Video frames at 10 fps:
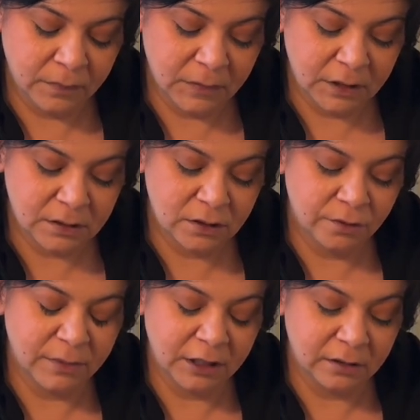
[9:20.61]
That's too
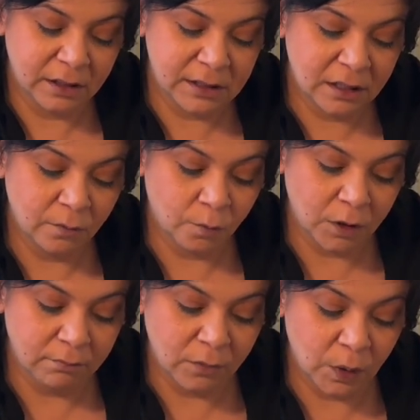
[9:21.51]
many. Let's get
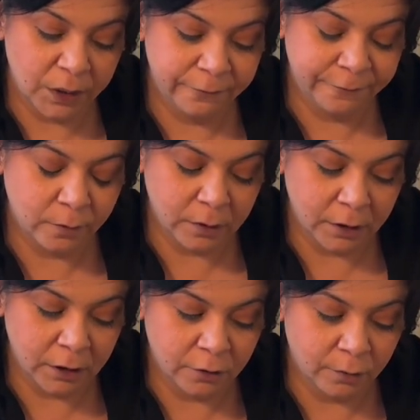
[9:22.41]
one more for
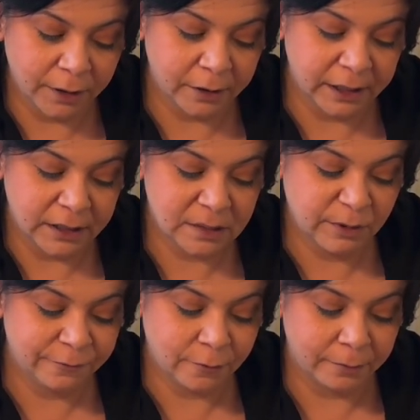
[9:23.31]
Aquarius
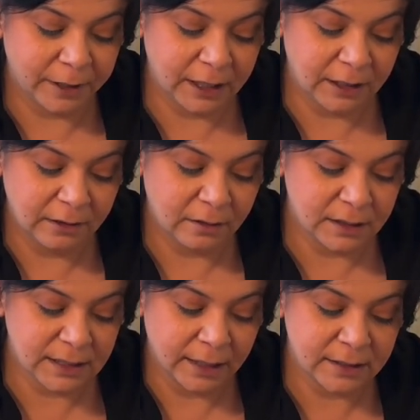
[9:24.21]
before we get into the
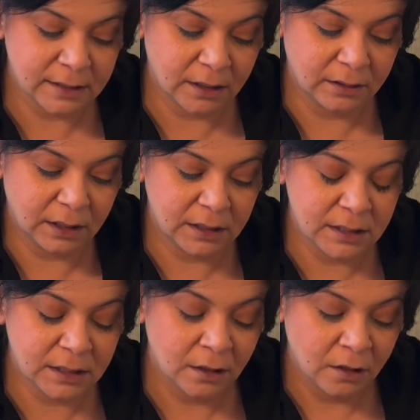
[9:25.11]
text on this.